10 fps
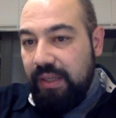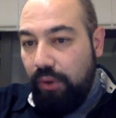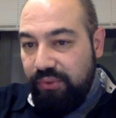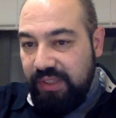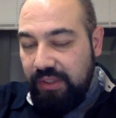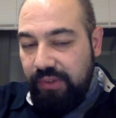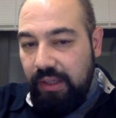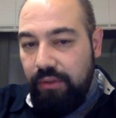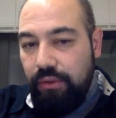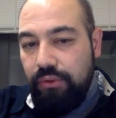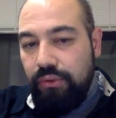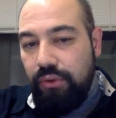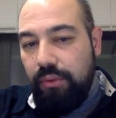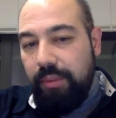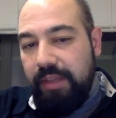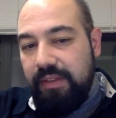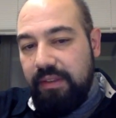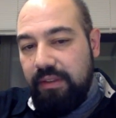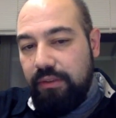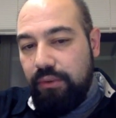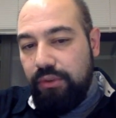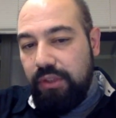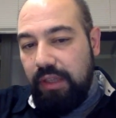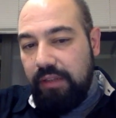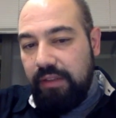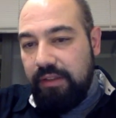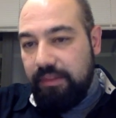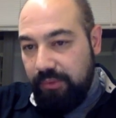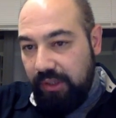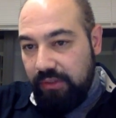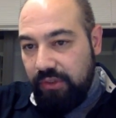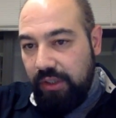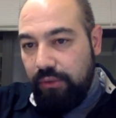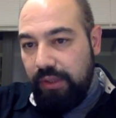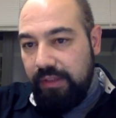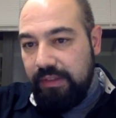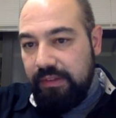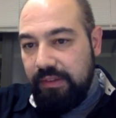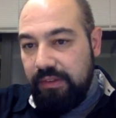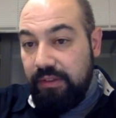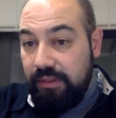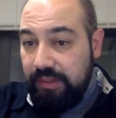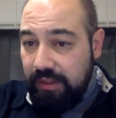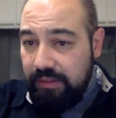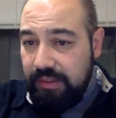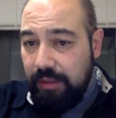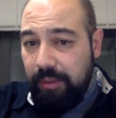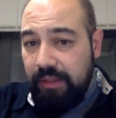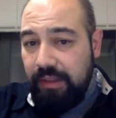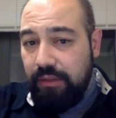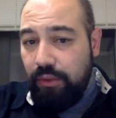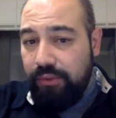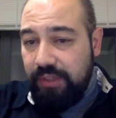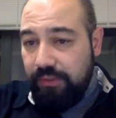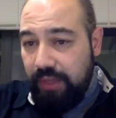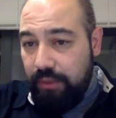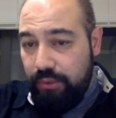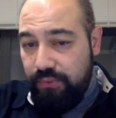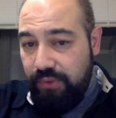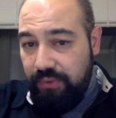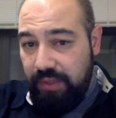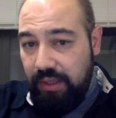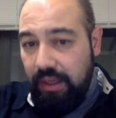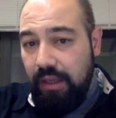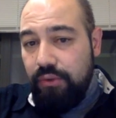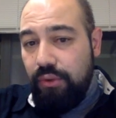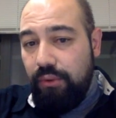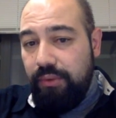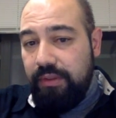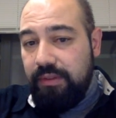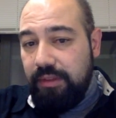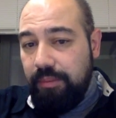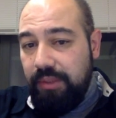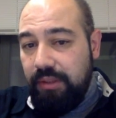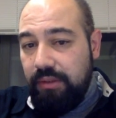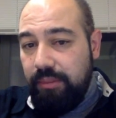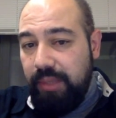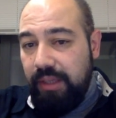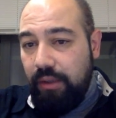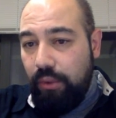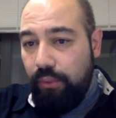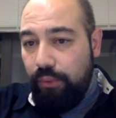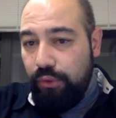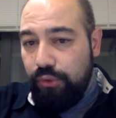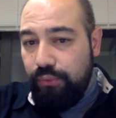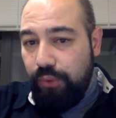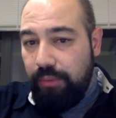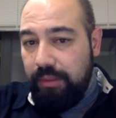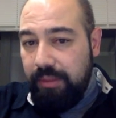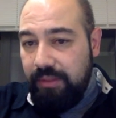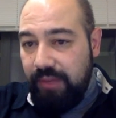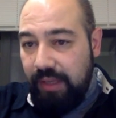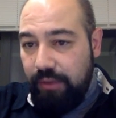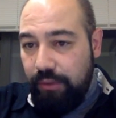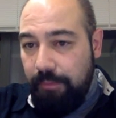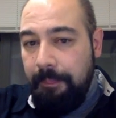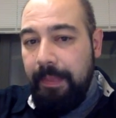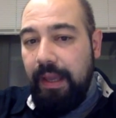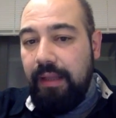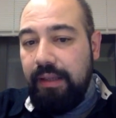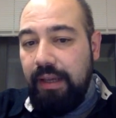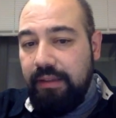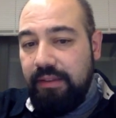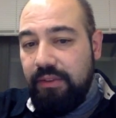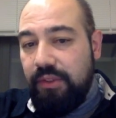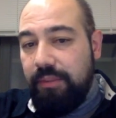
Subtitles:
offset value. So basically this logical address we are trying to access is in the second segment, and the offset value is 50. So we simply make a conversion from limit value and add this